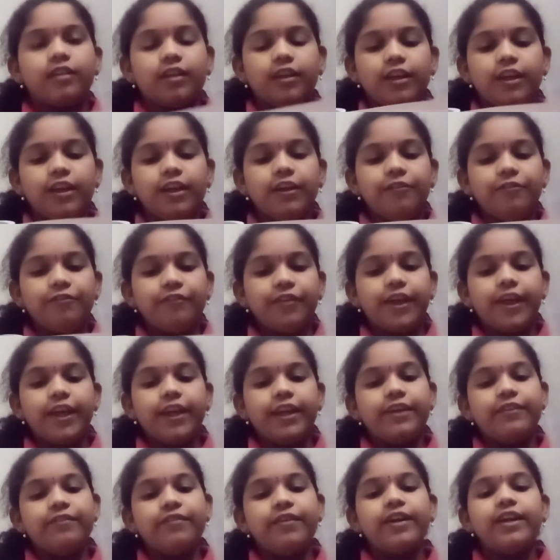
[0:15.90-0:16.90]
If
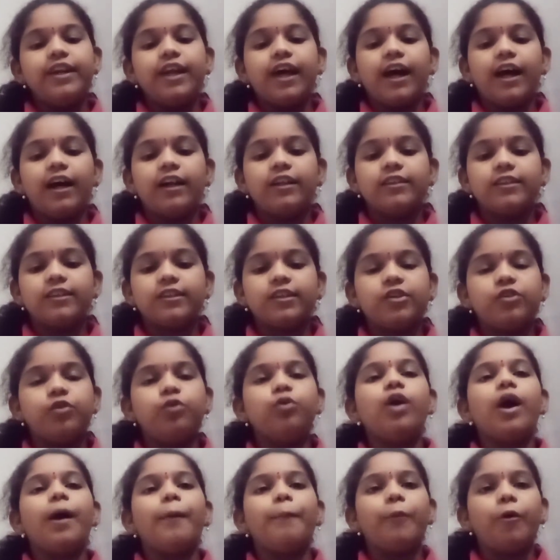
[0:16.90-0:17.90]
anyone asks you
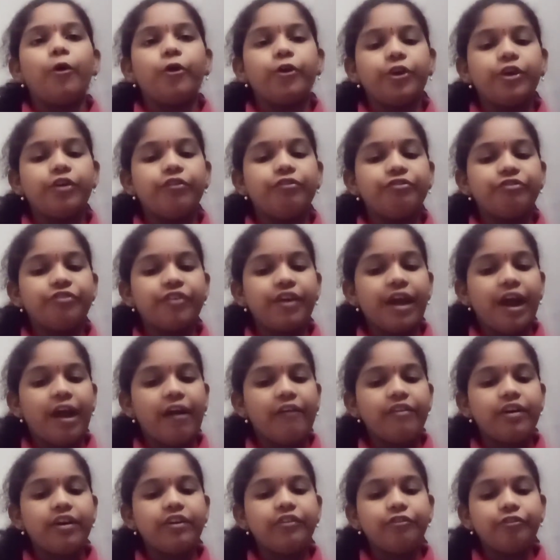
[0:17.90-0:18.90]
about your
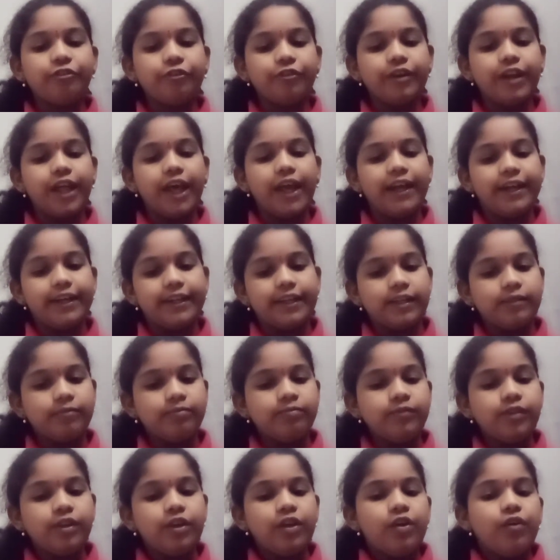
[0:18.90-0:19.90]
favorite food item,
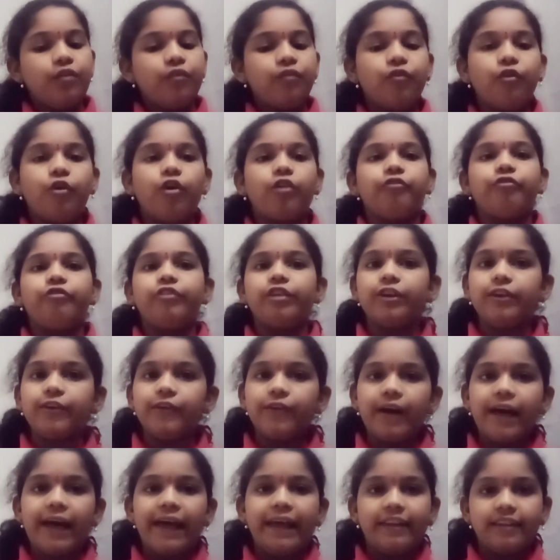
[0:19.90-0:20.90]
what will you
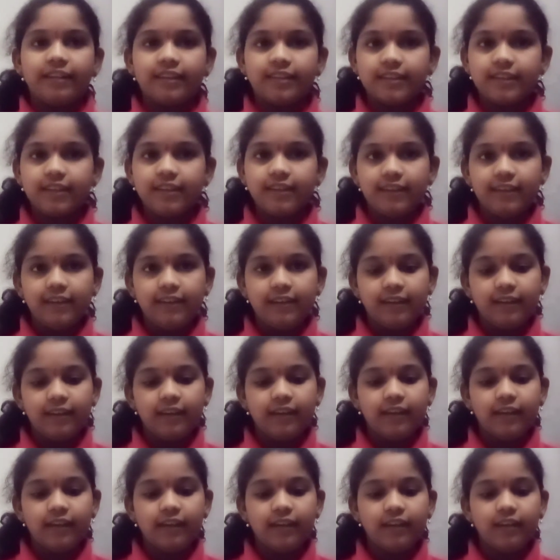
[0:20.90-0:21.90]
answer?
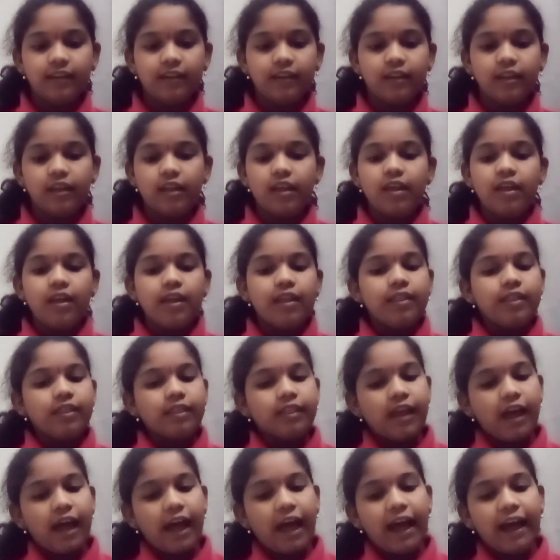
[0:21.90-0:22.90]
The
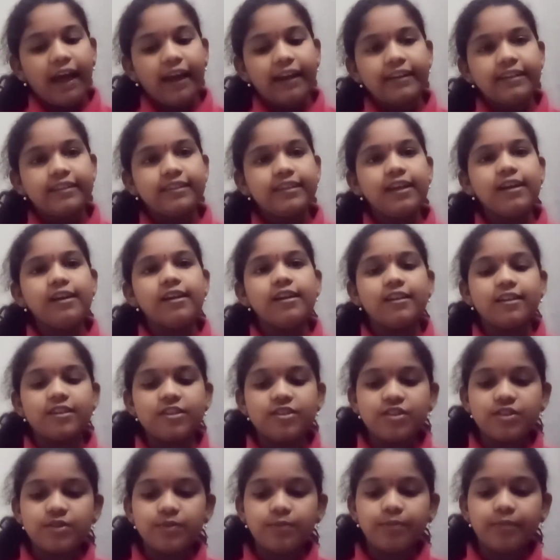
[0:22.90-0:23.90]
answer
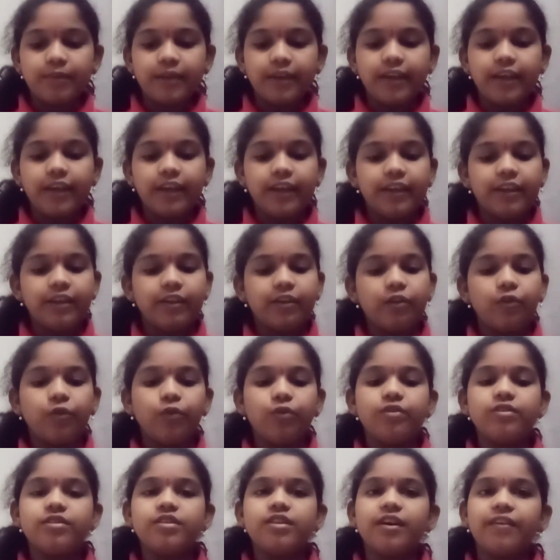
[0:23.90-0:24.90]
list may include
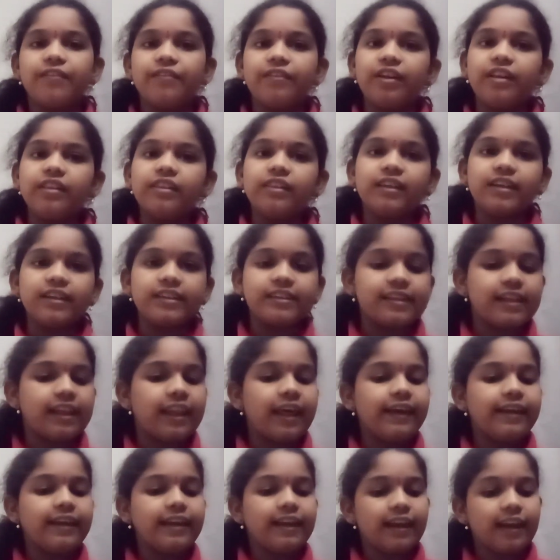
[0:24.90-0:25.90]
several things
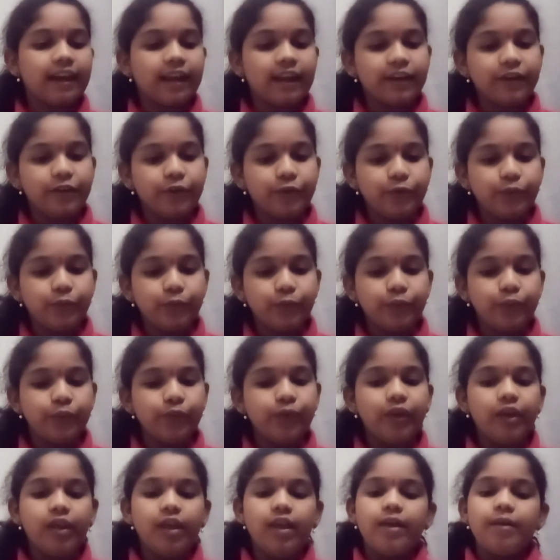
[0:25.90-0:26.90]
like laddu,
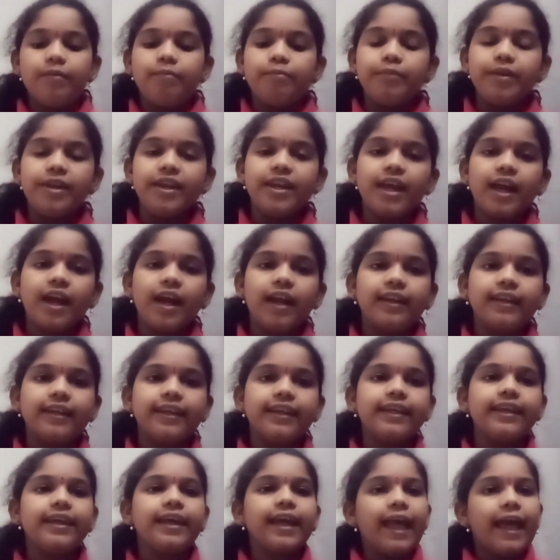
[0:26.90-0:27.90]

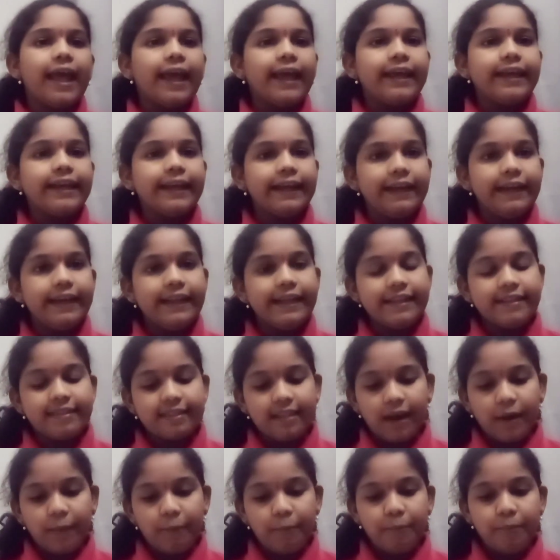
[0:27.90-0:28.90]
biryani, idli
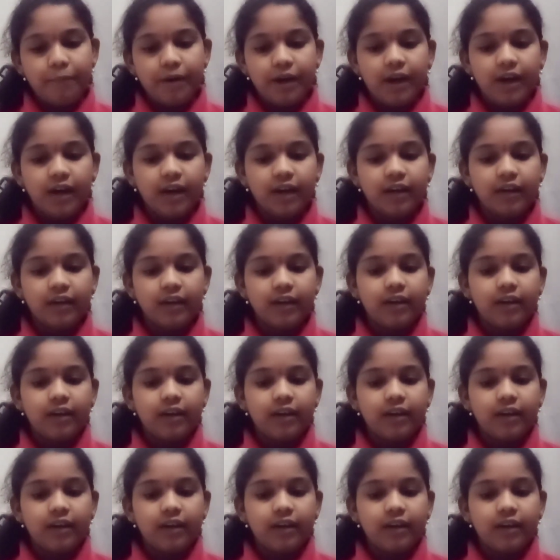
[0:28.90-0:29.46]
sambar,